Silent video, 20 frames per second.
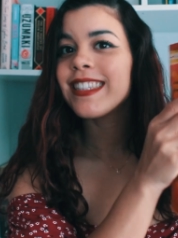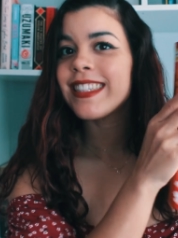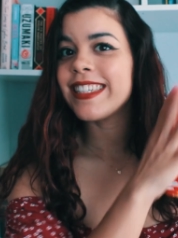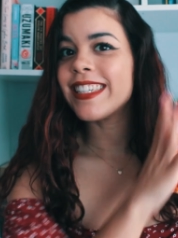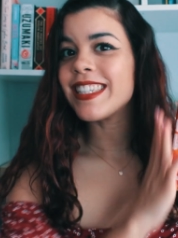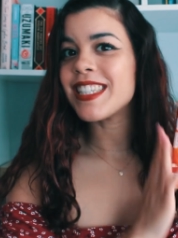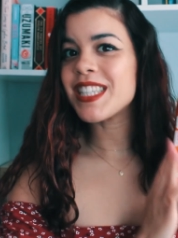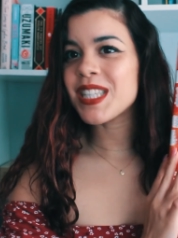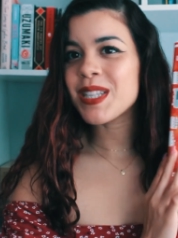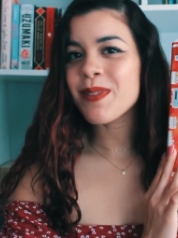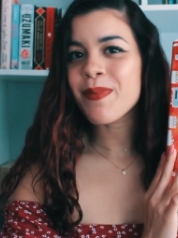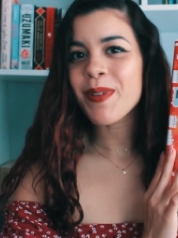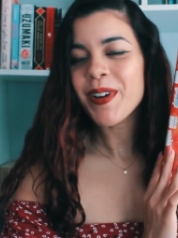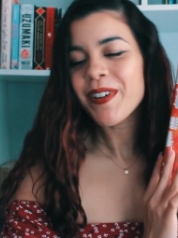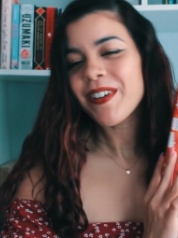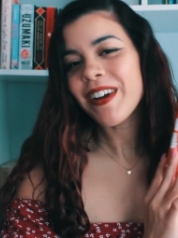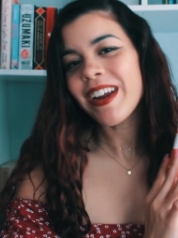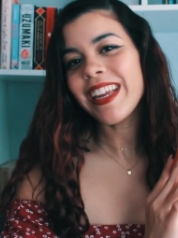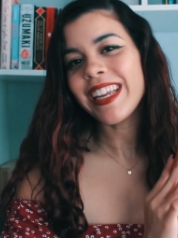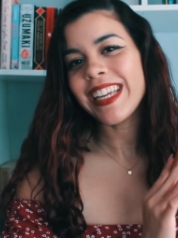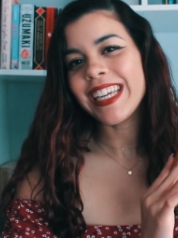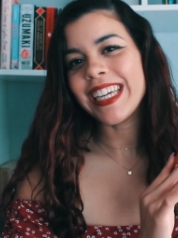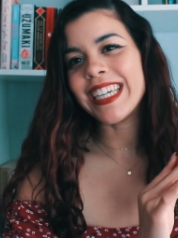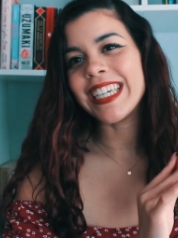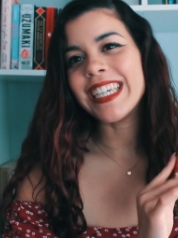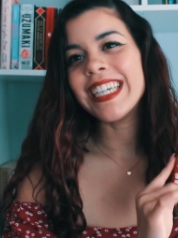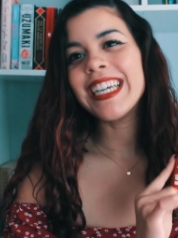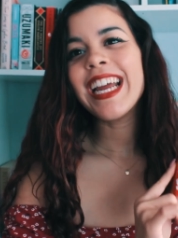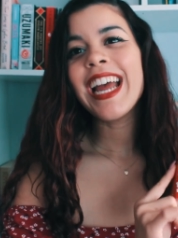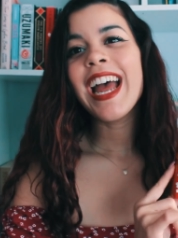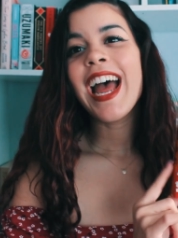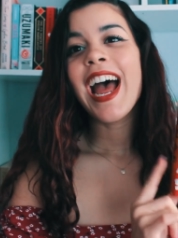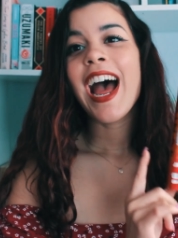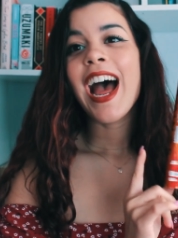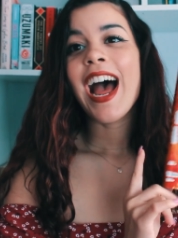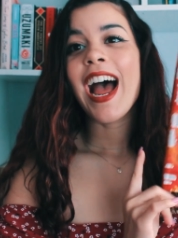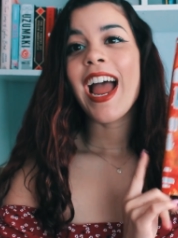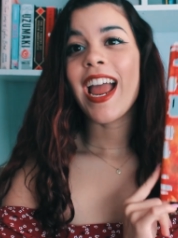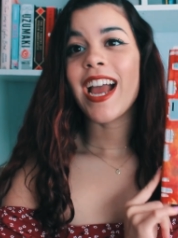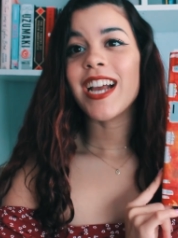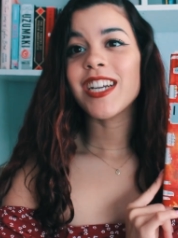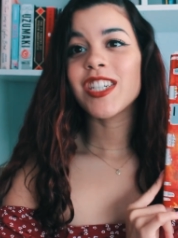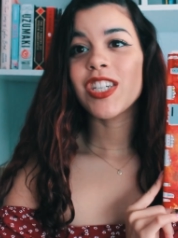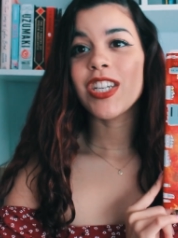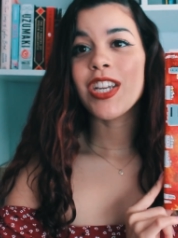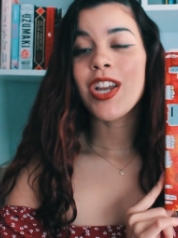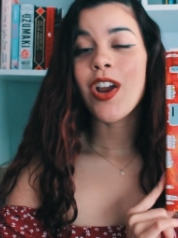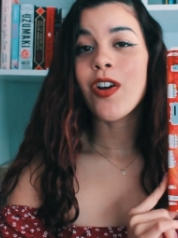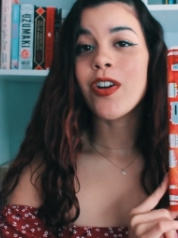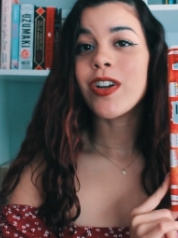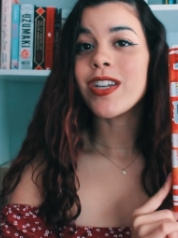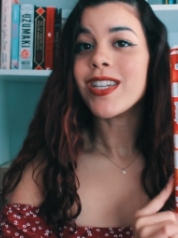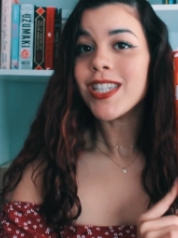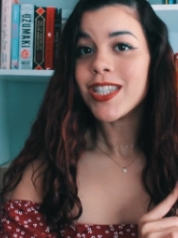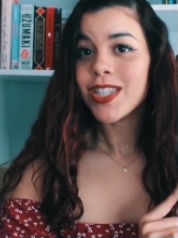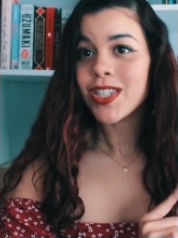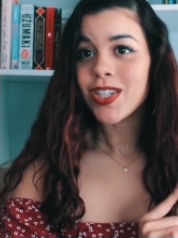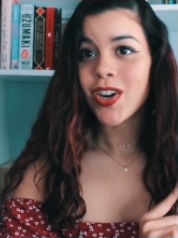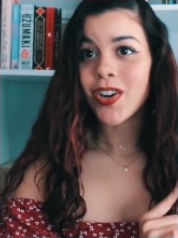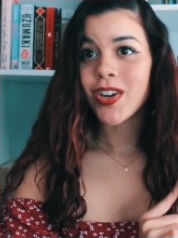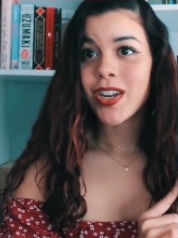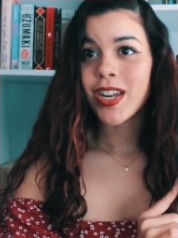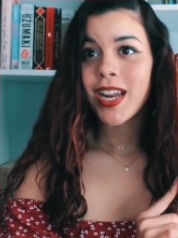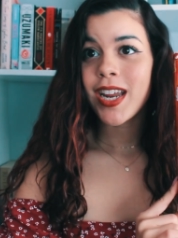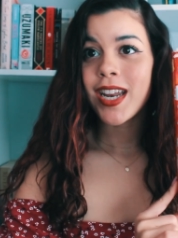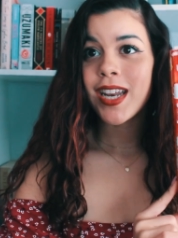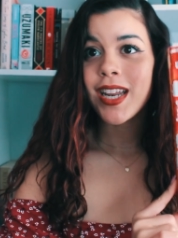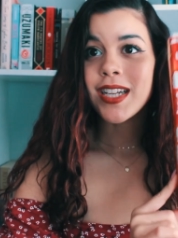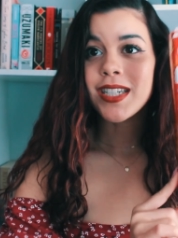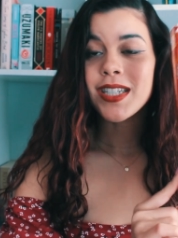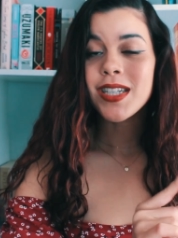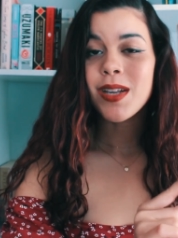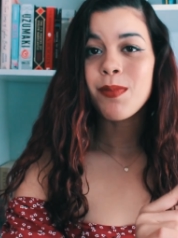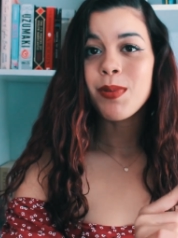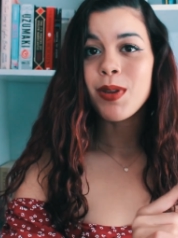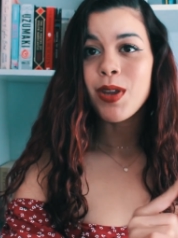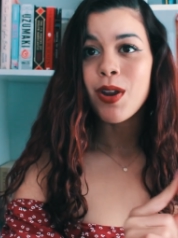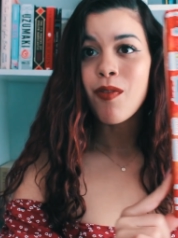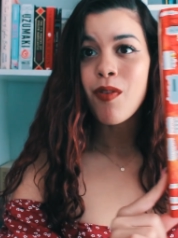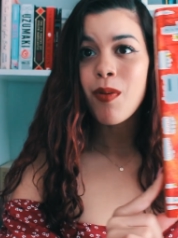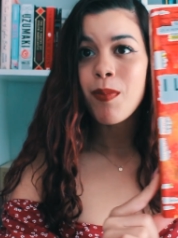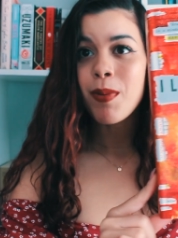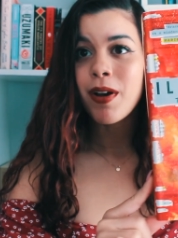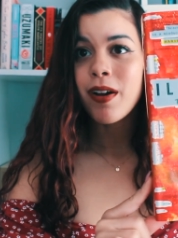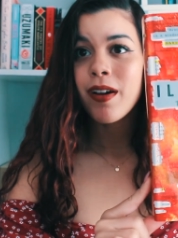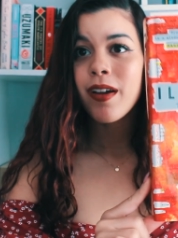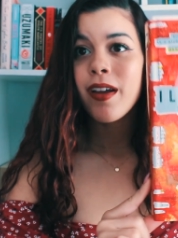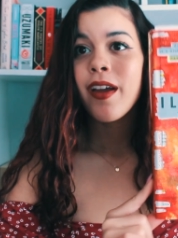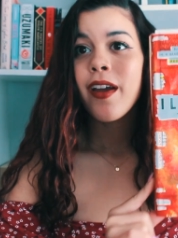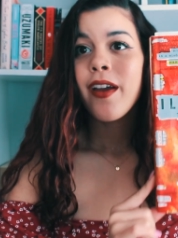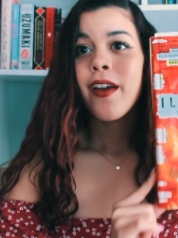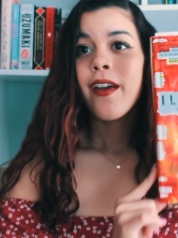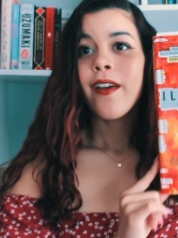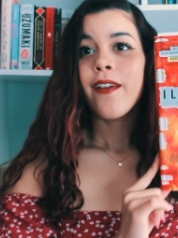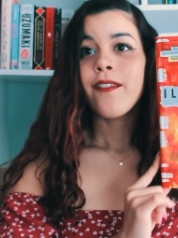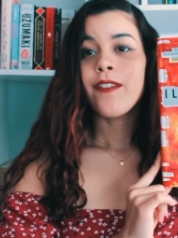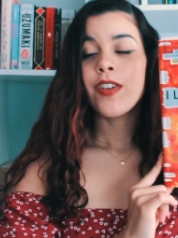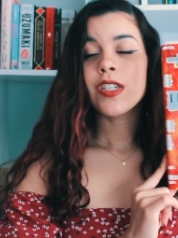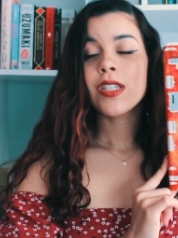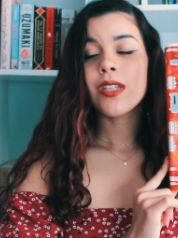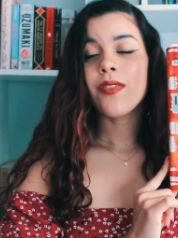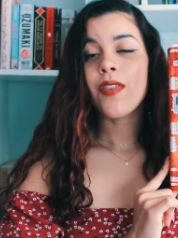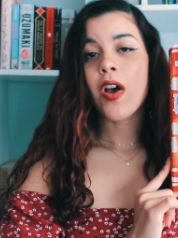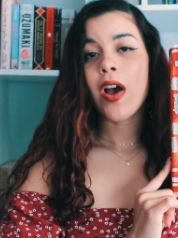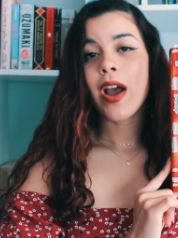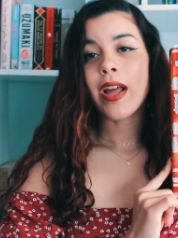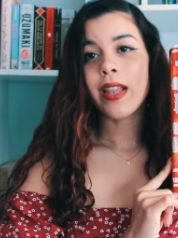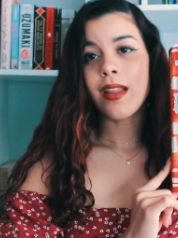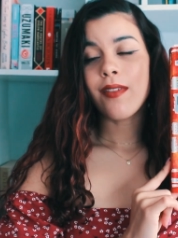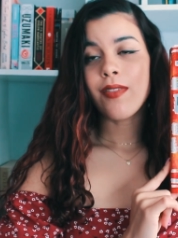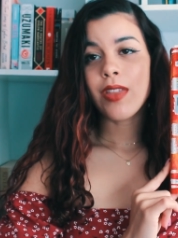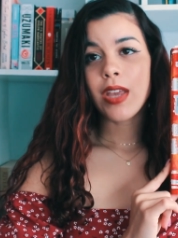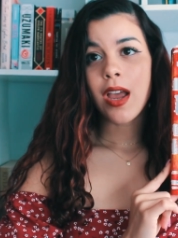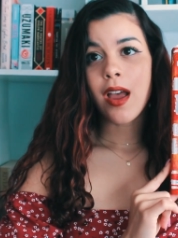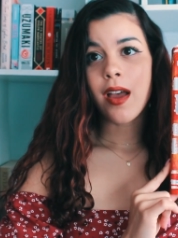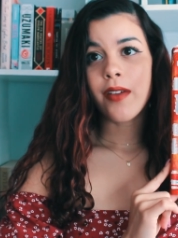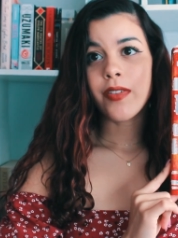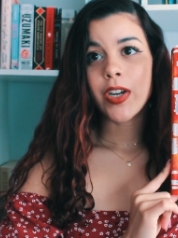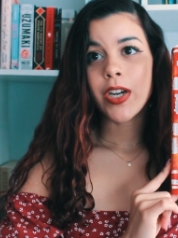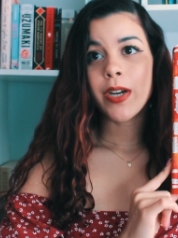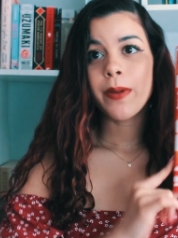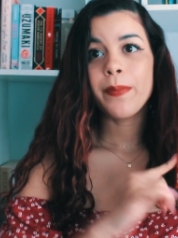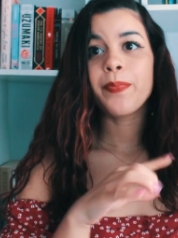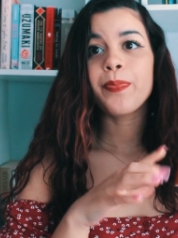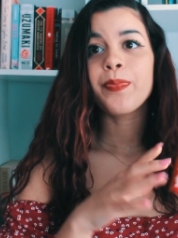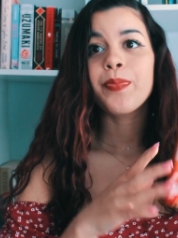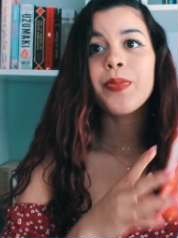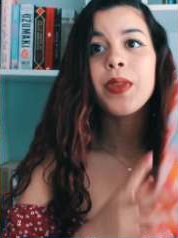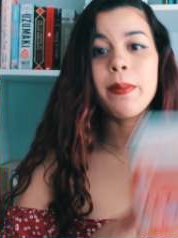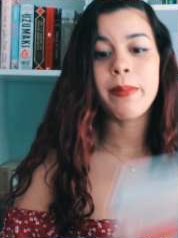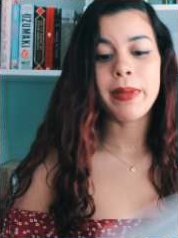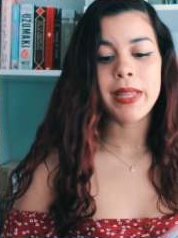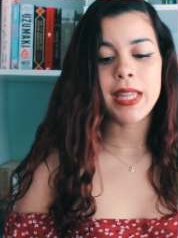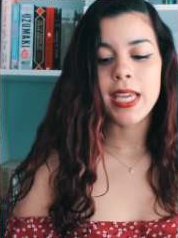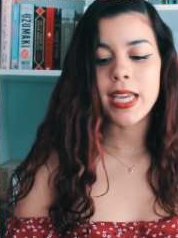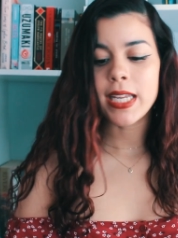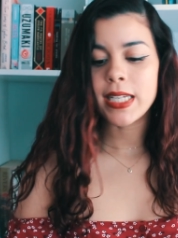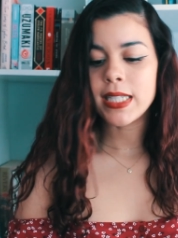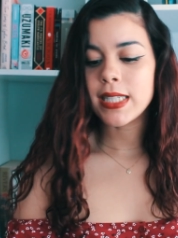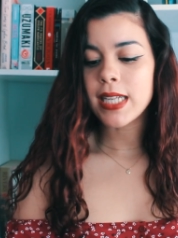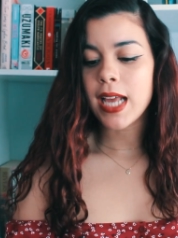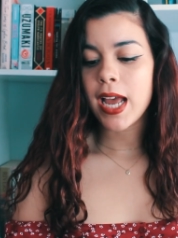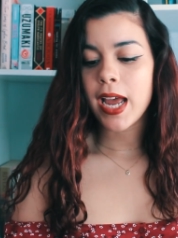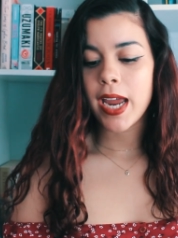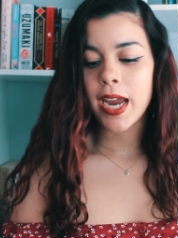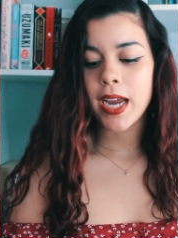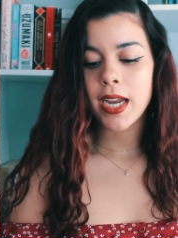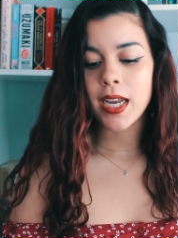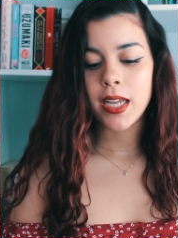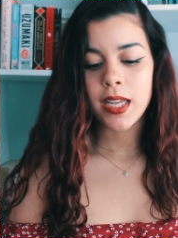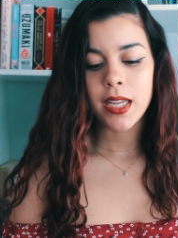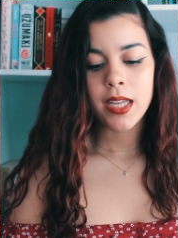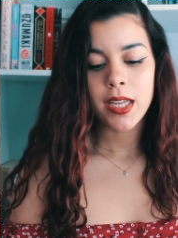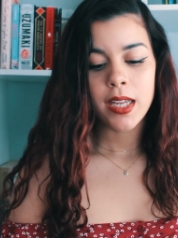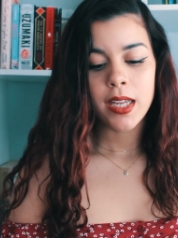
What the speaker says: This is the book right here. I actually already started it. It's a beautiful book. First of all, I love the cover, but the inside,